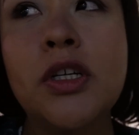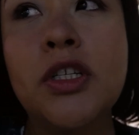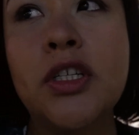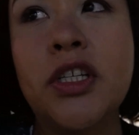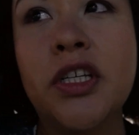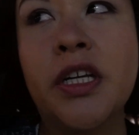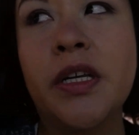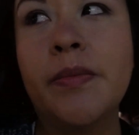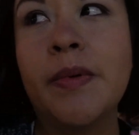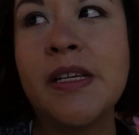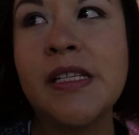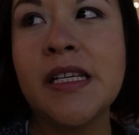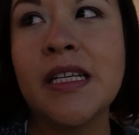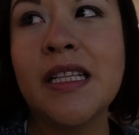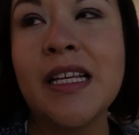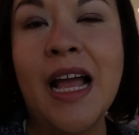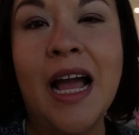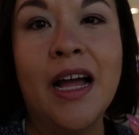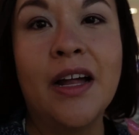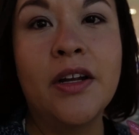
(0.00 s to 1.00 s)
she
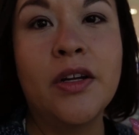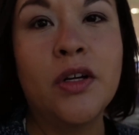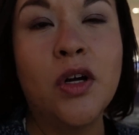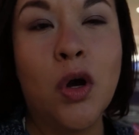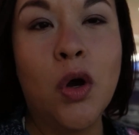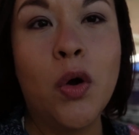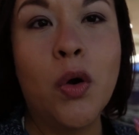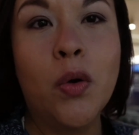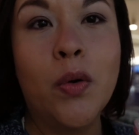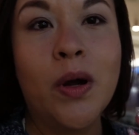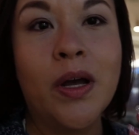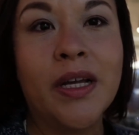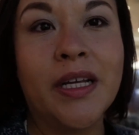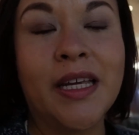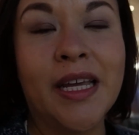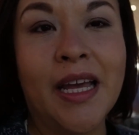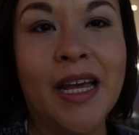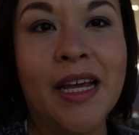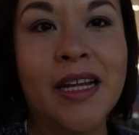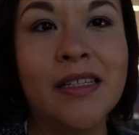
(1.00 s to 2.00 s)
basically had to go
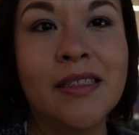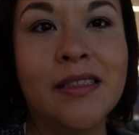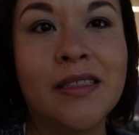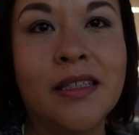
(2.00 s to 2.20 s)
get,